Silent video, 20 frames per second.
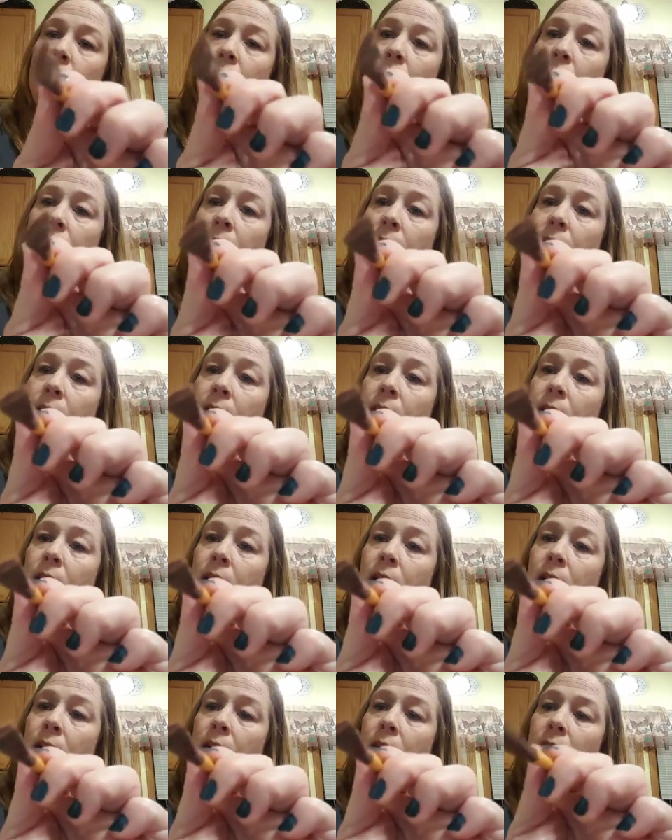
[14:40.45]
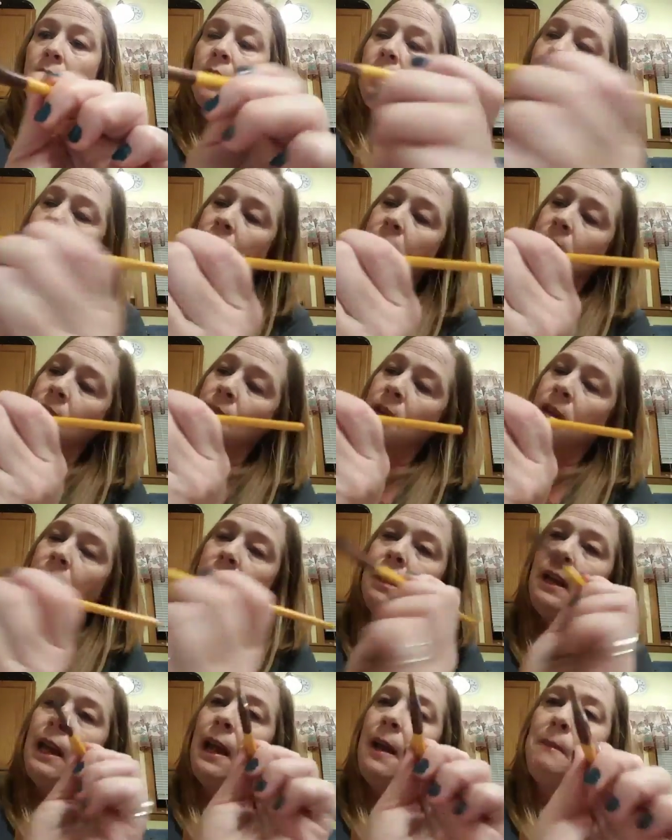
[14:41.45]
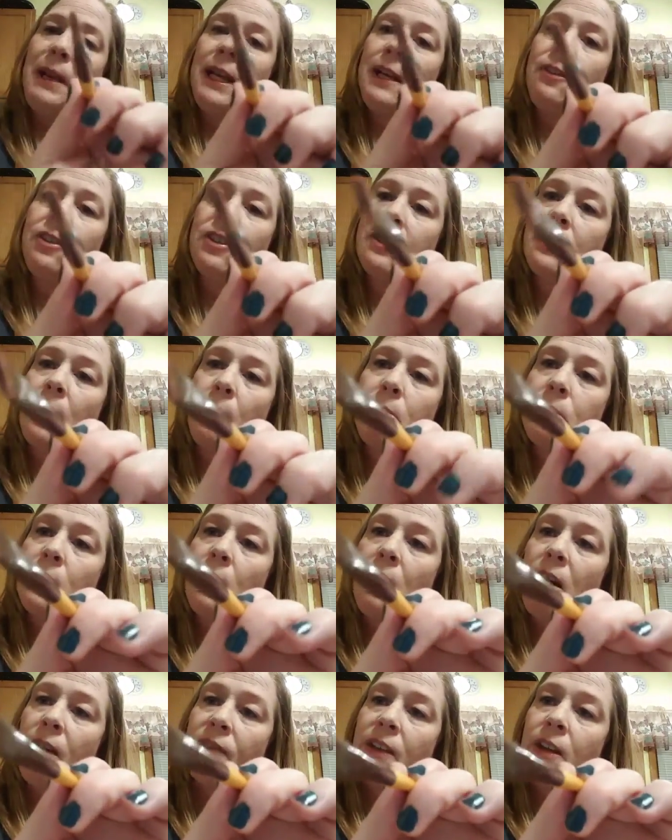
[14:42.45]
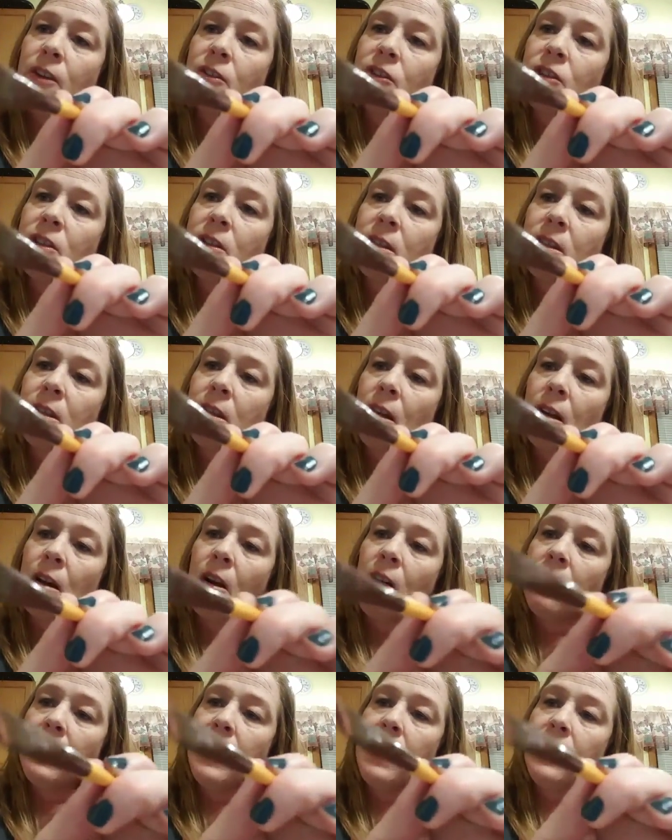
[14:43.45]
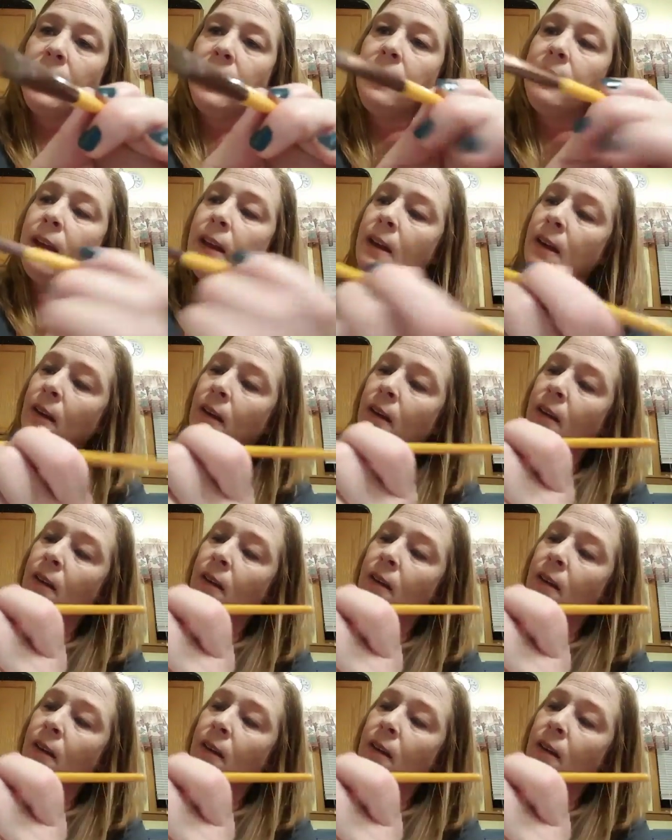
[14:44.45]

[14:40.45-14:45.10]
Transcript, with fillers: Look at that. I mean, it just comes off. There's just hardly any there.